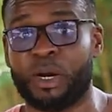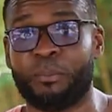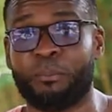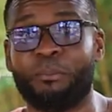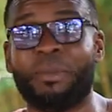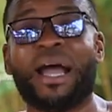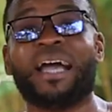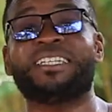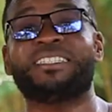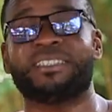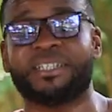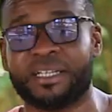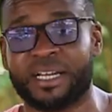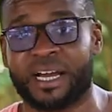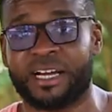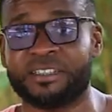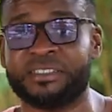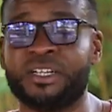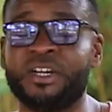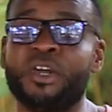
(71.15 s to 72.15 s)

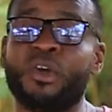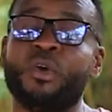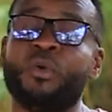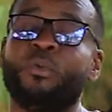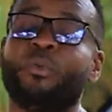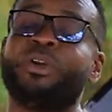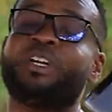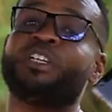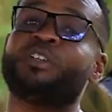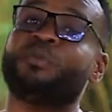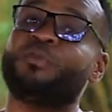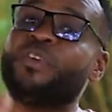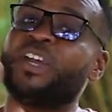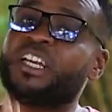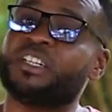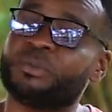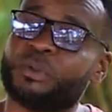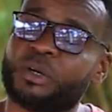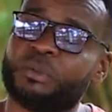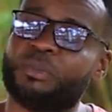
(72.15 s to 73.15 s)
masterclass, which is
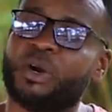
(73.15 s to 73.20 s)
Facebook